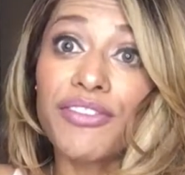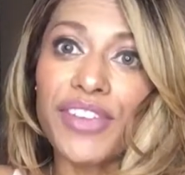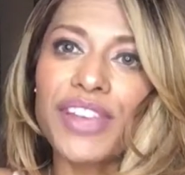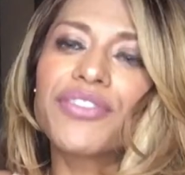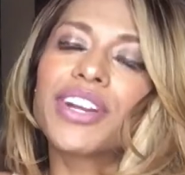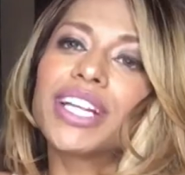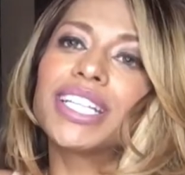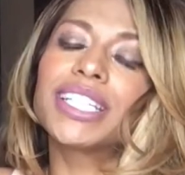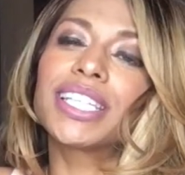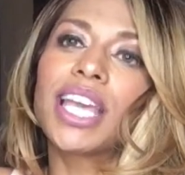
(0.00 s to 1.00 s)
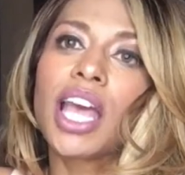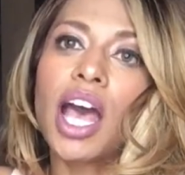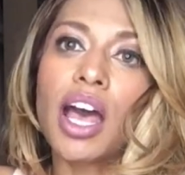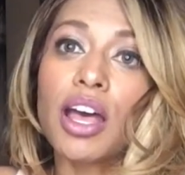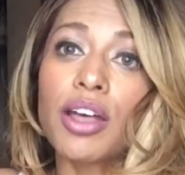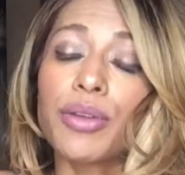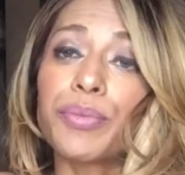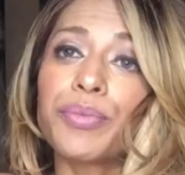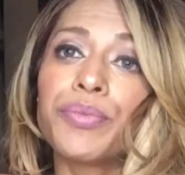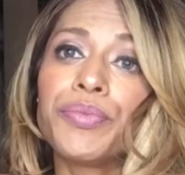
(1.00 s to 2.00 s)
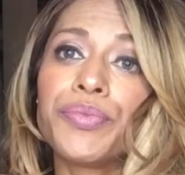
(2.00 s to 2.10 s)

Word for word: favorite um,